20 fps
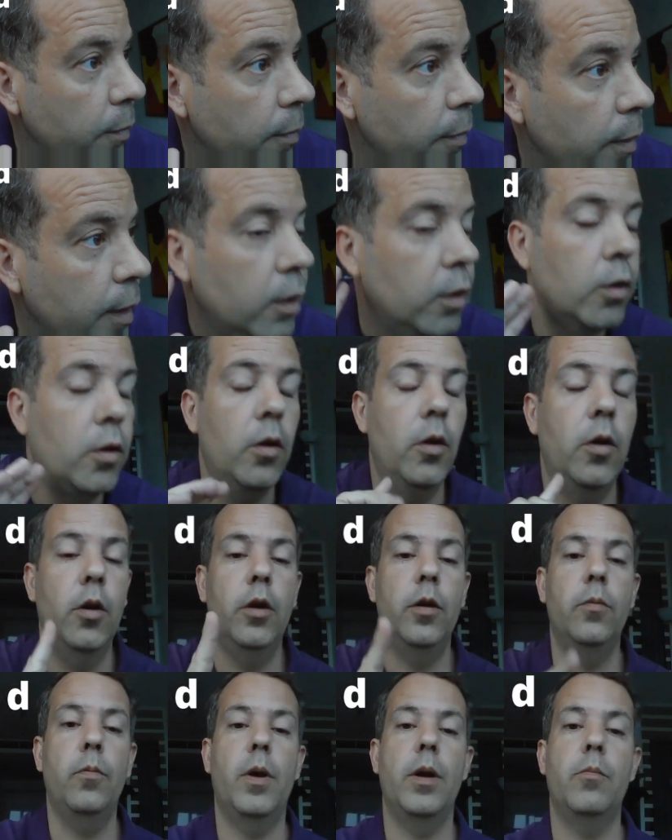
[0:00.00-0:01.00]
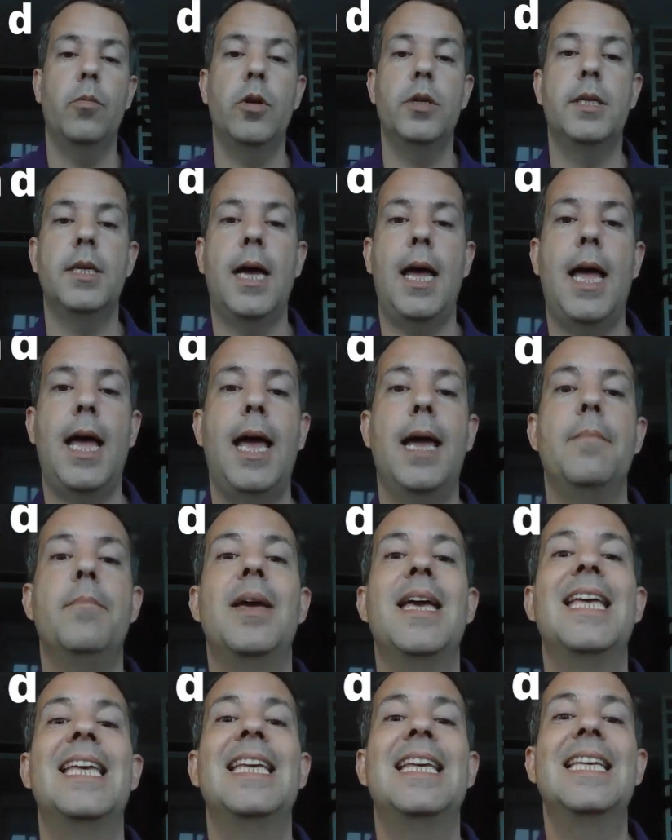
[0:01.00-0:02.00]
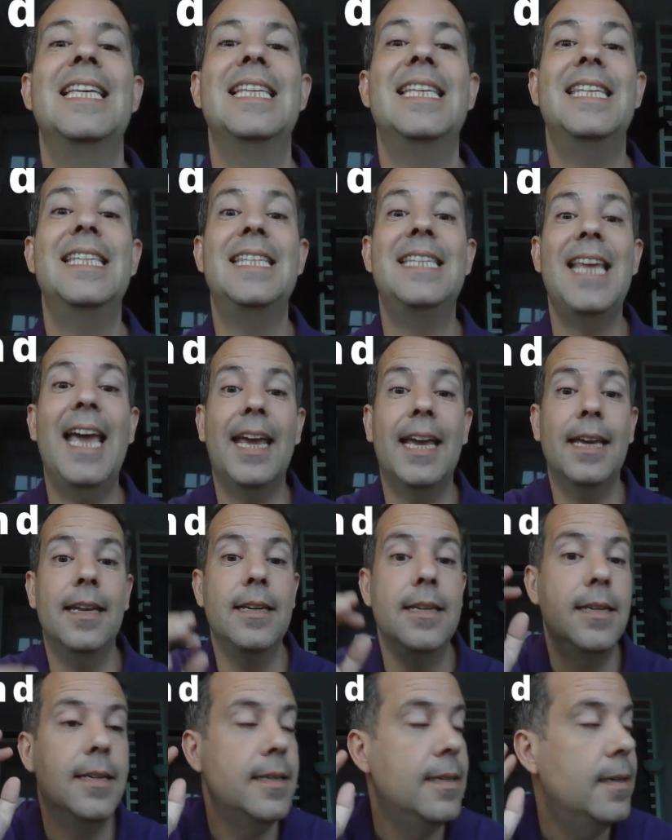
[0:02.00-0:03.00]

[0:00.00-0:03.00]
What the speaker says: Good. One more time. second.